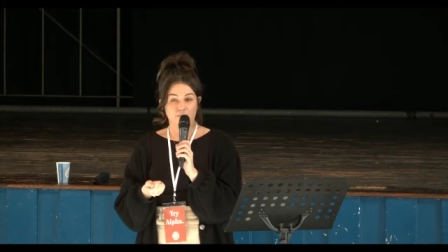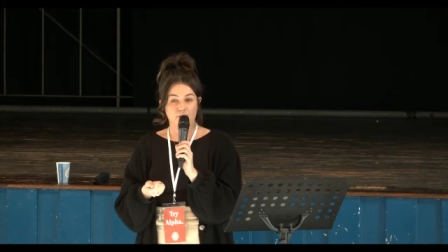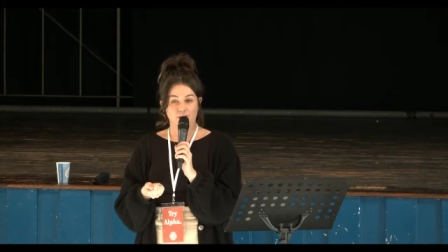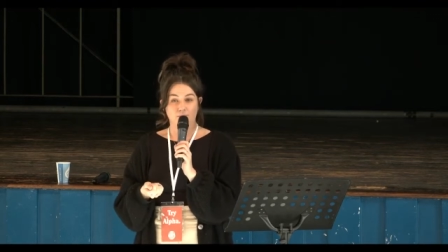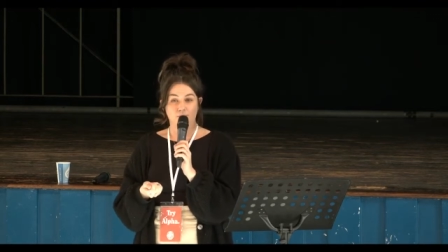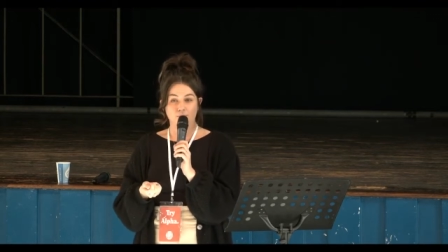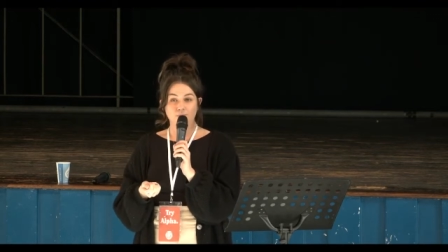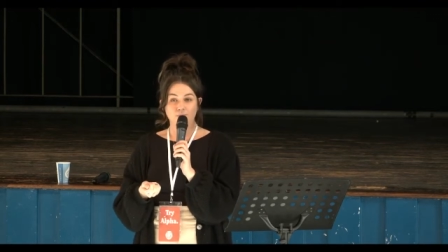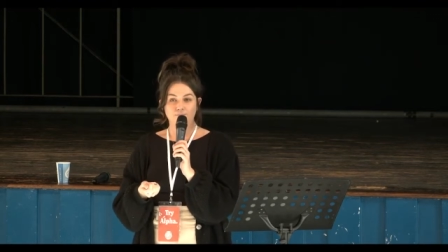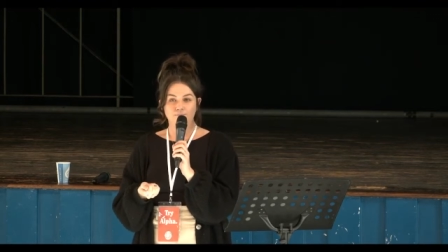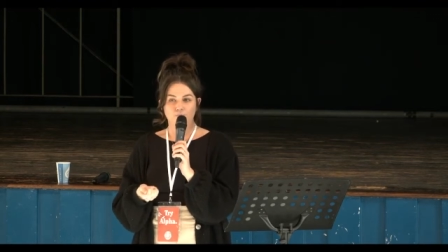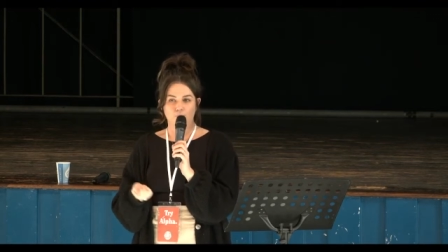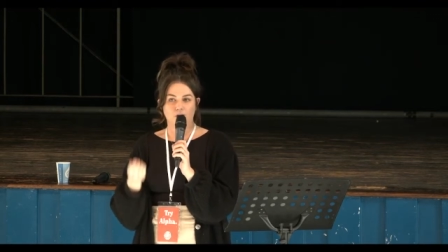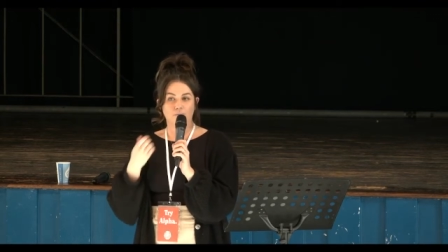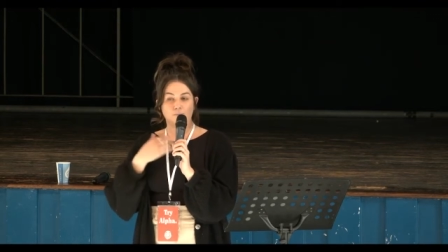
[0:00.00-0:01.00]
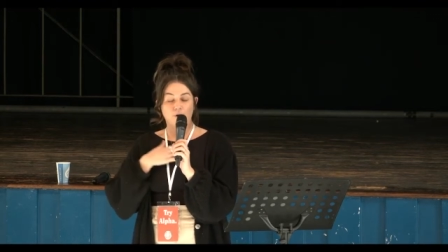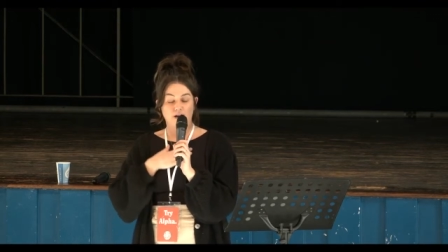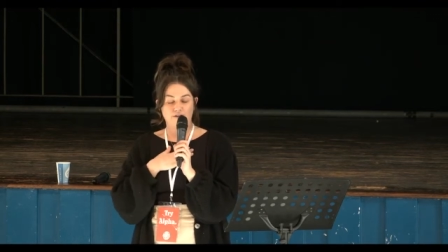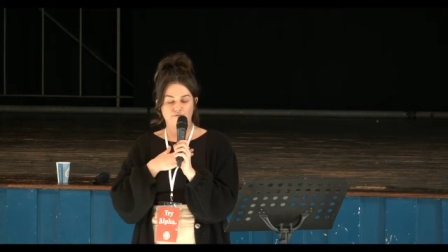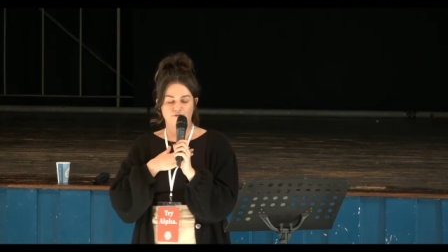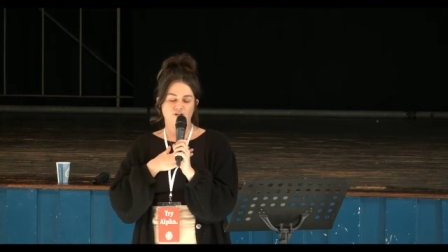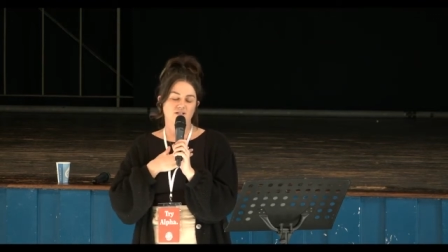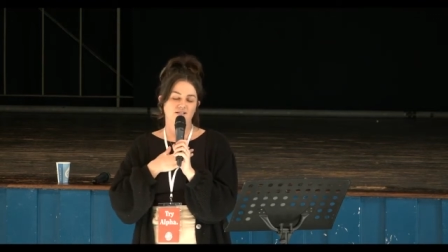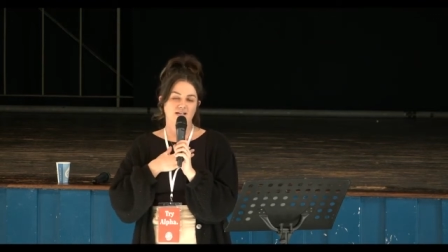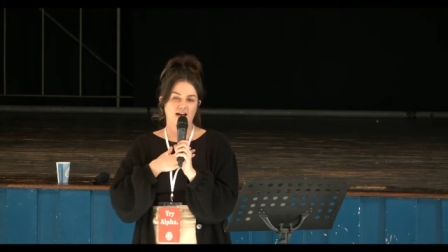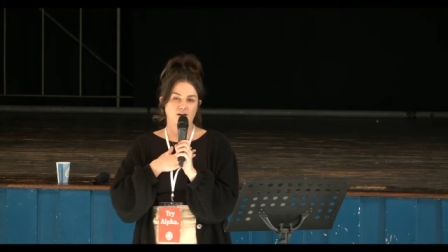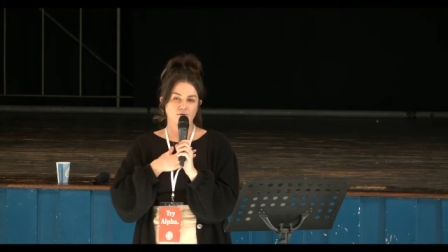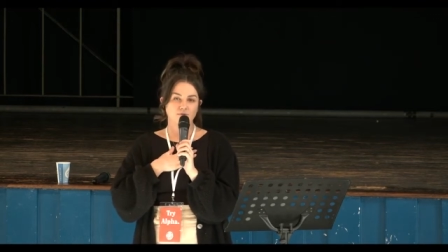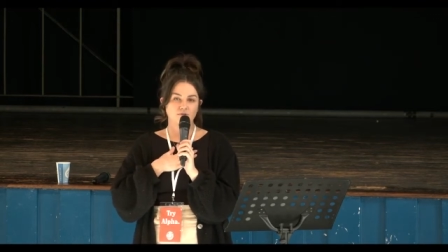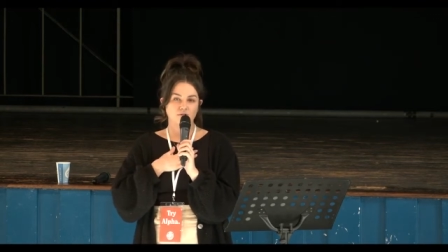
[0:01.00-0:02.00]
people, we can pray for
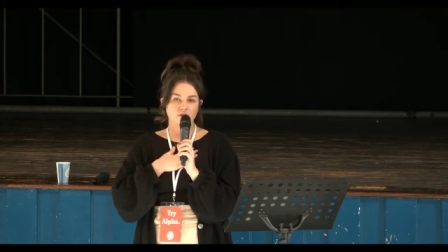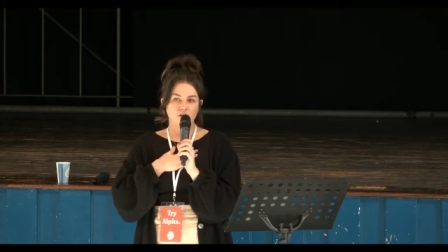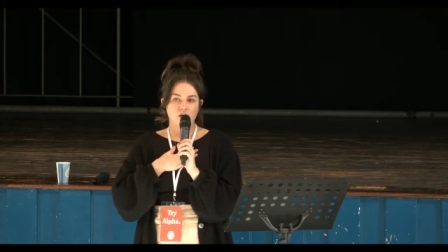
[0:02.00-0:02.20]
ourselves,